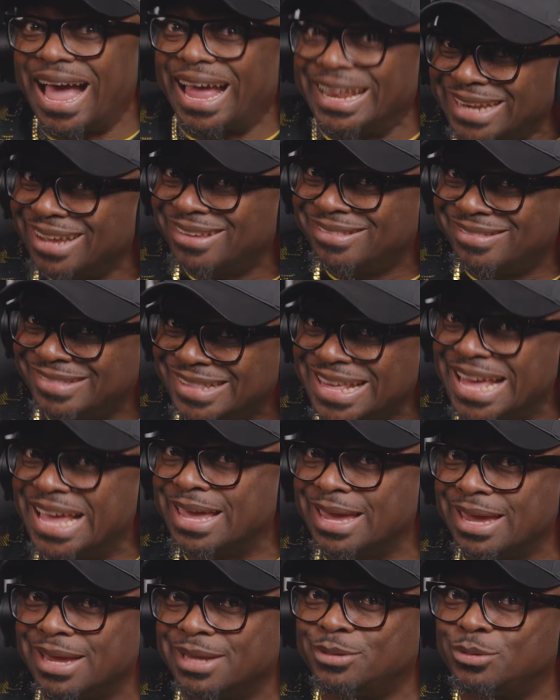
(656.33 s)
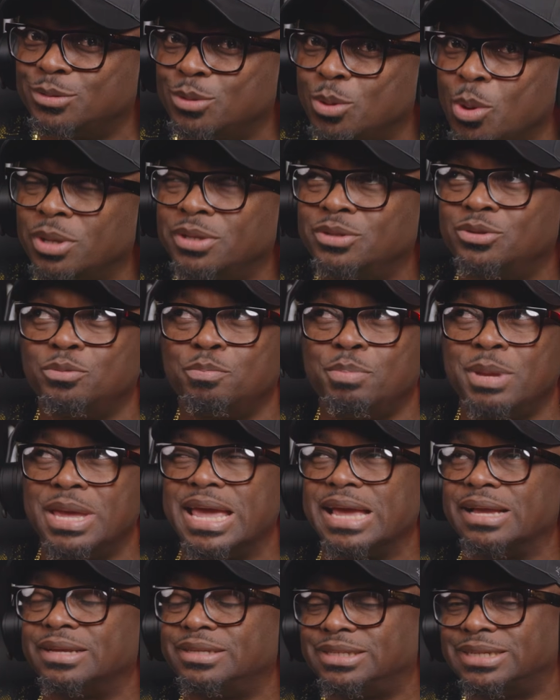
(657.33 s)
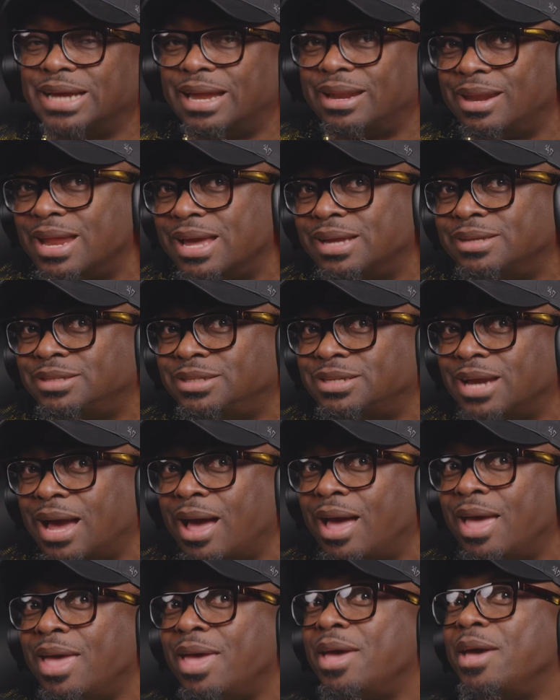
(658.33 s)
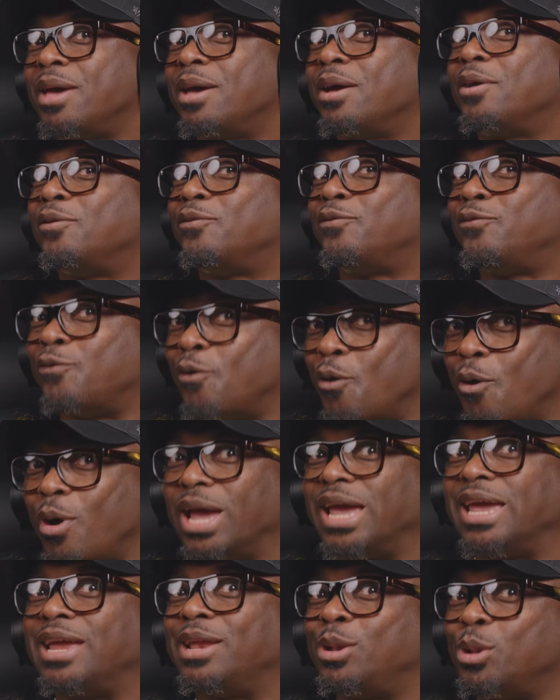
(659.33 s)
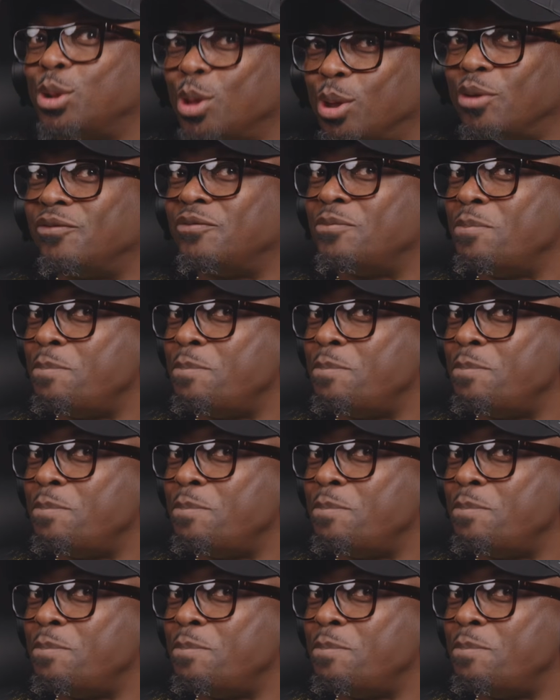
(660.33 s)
and I think it's going to be a challenger for a lot of